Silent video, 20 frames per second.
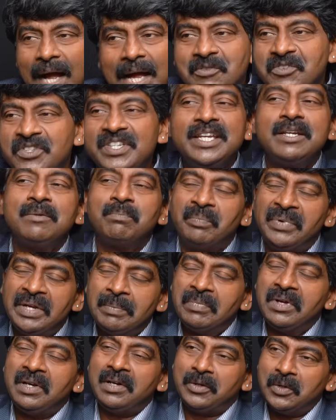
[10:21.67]
I've seen
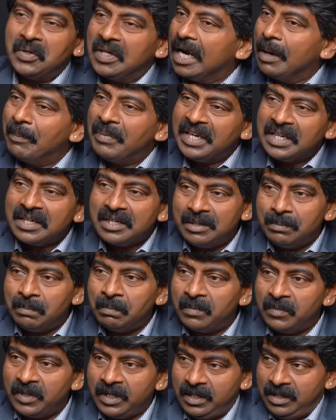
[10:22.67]
people, coming
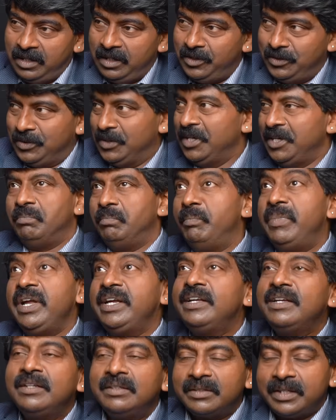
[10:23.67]
and
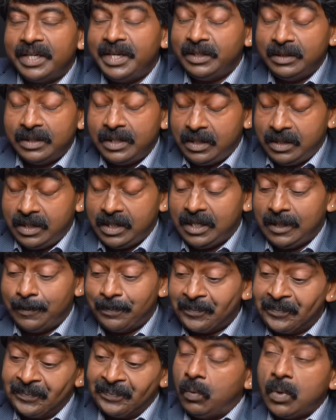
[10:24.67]
begging, saying that
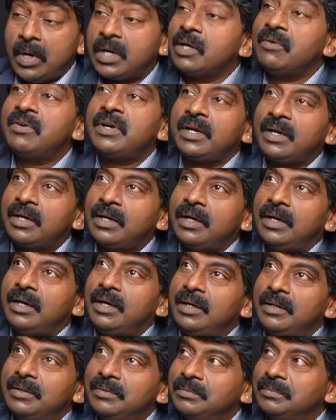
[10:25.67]

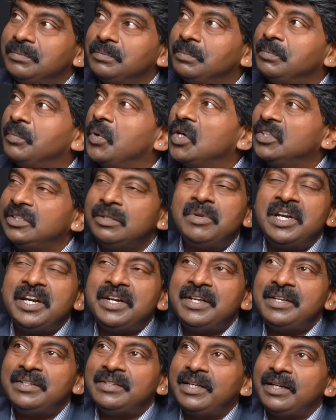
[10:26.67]
whatever
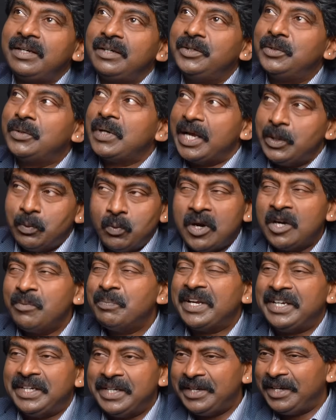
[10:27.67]
possibility is there, I want
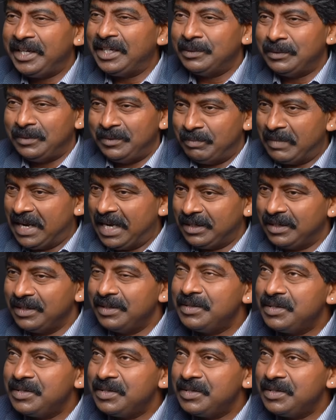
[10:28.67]
my hearing back.